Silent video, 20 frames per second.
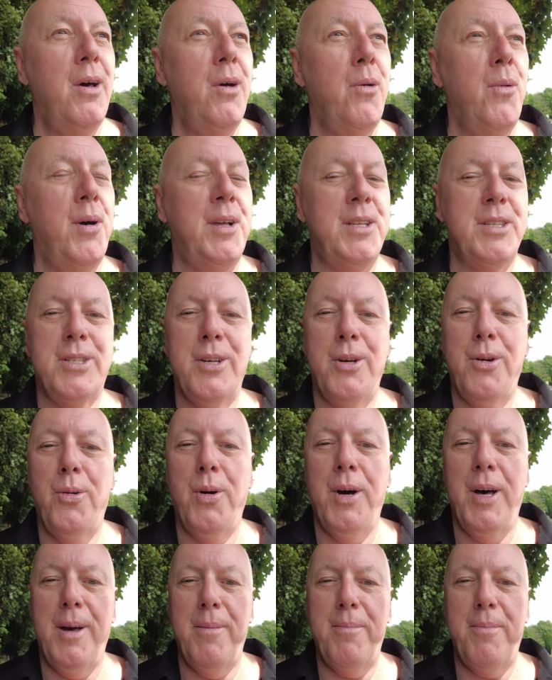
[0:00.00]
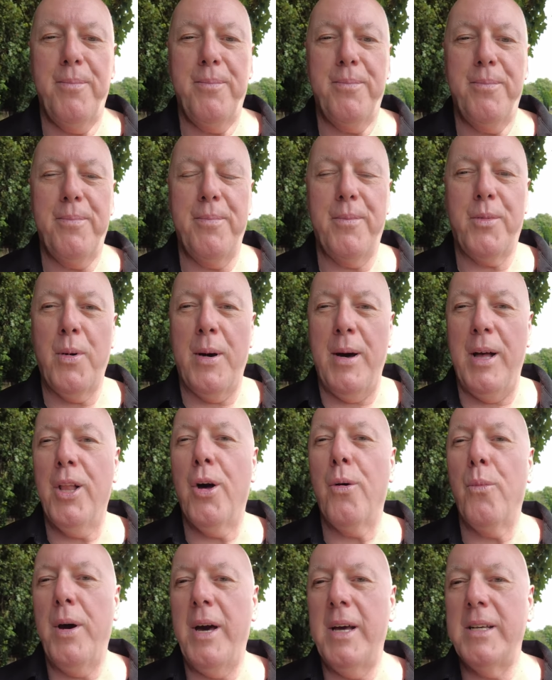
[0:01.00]
went to quite a
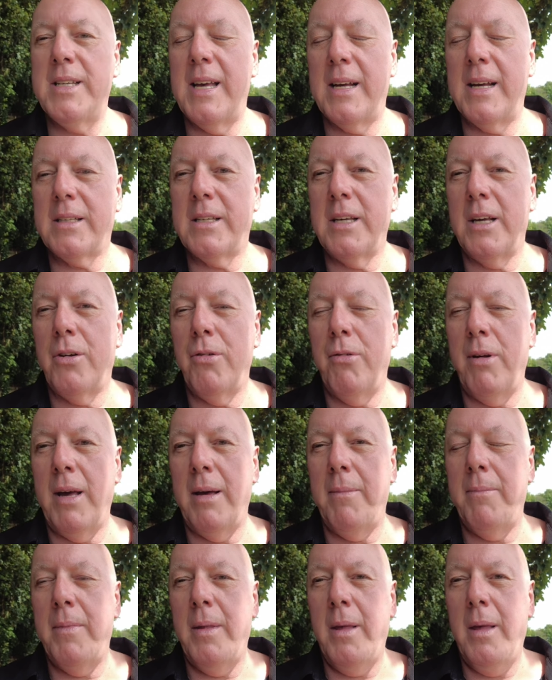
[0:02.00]
long way his acting career.